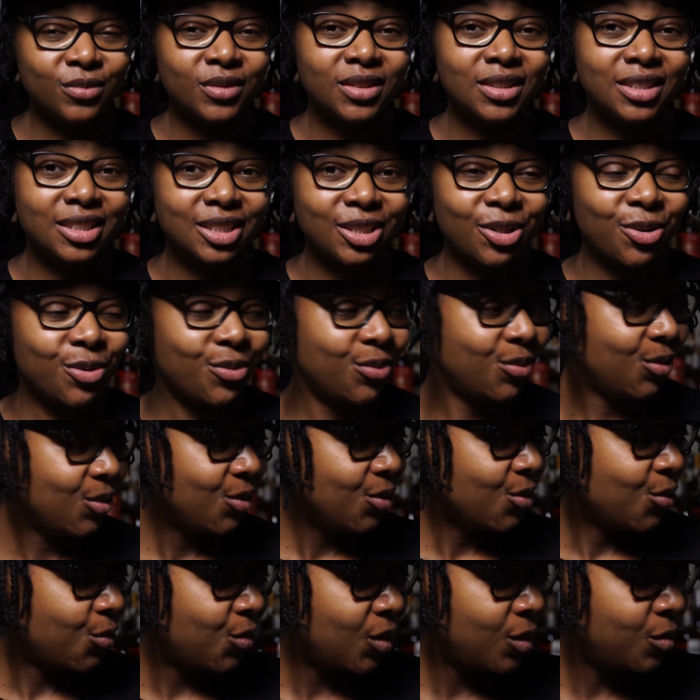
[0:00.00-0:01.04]
So
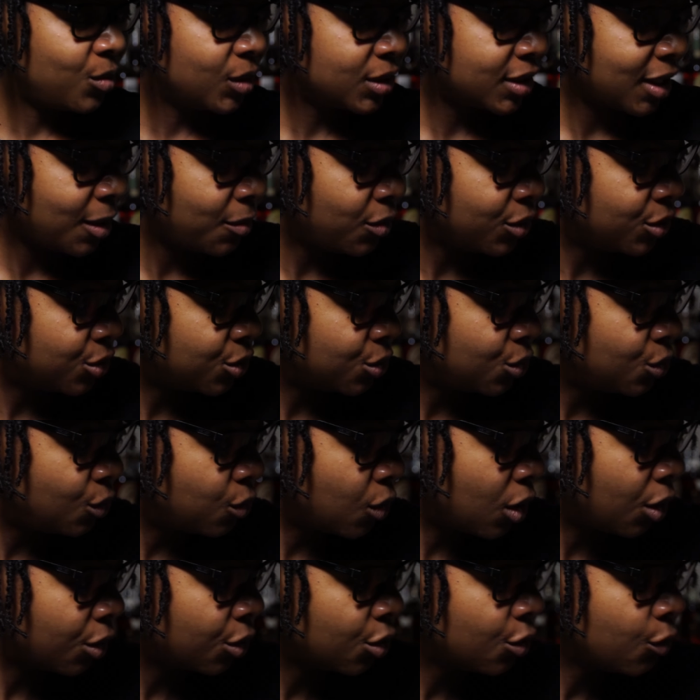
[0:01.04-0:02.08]
we was able to
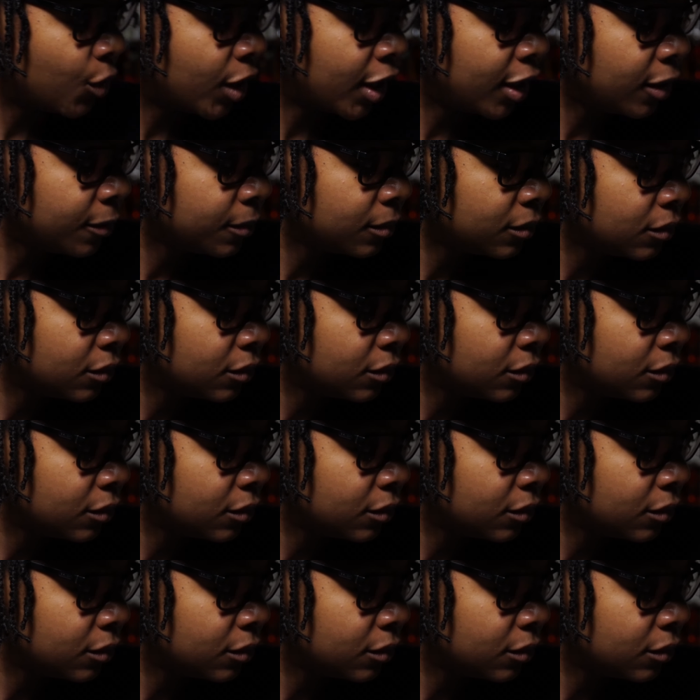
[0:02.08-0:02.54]
walk away